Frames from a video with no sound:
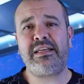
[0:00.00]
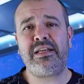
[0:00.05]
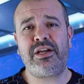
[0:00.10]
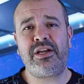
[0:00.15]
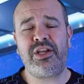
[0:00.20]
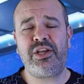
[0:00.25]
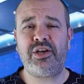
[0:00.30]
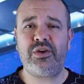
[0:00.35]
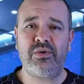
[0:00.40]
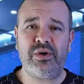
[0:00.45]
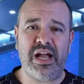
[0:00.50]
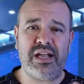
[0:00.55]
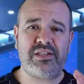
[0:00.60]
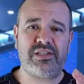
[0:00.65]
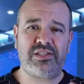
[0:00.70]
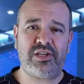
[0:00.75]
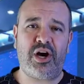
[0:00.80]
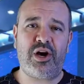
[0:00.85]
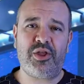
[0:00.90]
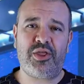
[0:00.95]
near you and
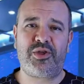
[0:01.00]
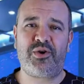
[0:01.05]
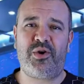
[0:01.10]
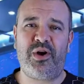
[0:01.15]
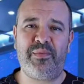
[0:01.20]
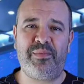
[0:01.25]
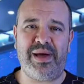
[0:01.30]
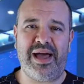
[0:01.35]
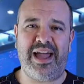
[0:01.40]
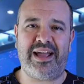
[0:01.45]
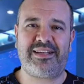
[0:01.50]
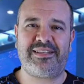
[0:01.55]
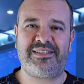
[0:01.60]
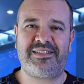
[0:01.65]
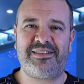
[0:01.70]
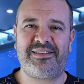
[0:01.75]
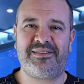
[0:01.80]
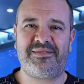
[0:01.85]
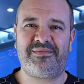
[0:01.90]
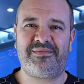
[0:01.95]
start throwing bags.